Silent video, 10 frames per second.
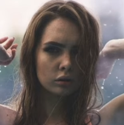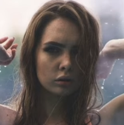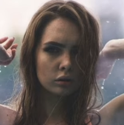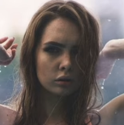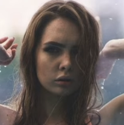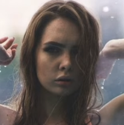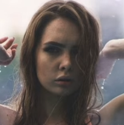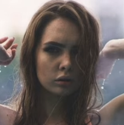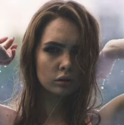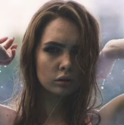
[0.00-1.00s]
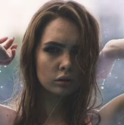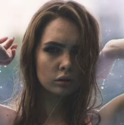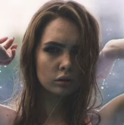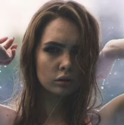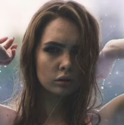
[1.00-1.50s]

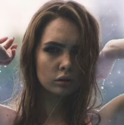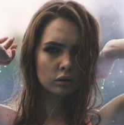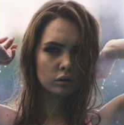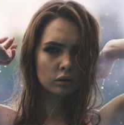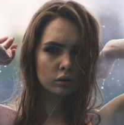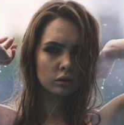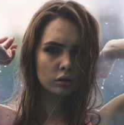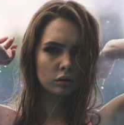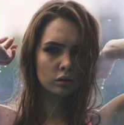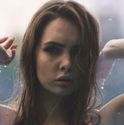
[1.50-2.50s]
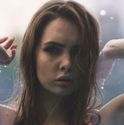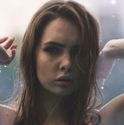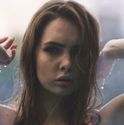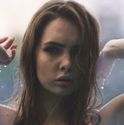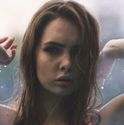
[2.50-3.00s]

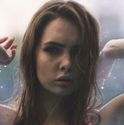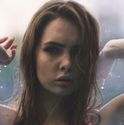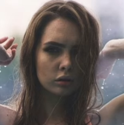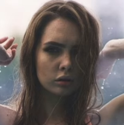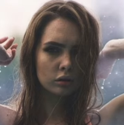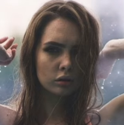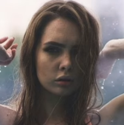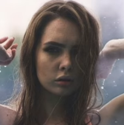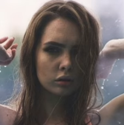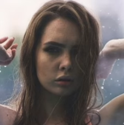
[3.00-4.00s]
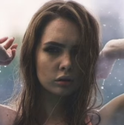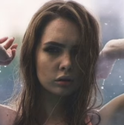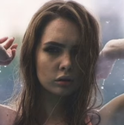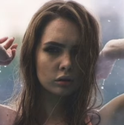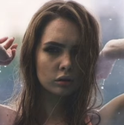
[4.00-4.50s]

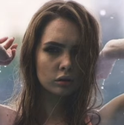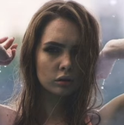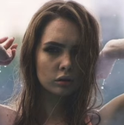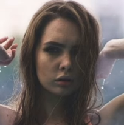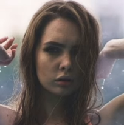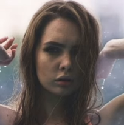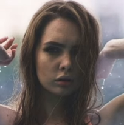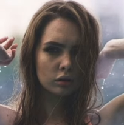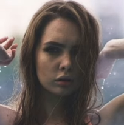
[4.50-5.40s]
The face doesn't move, so there is nothing to read.